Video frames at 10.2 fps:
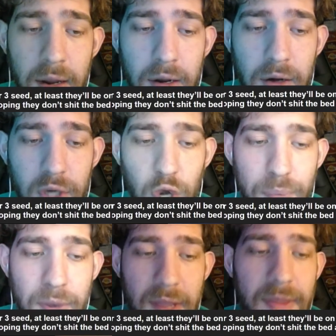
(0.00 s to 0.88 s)
Here's to
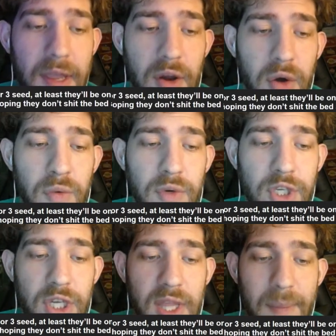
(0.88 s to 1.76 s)
hoping that they don't
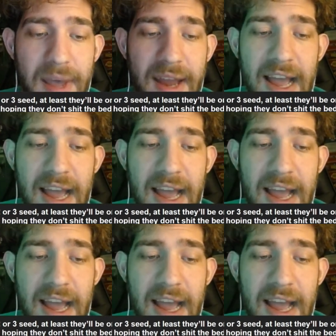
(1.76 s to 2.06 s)
shit the bed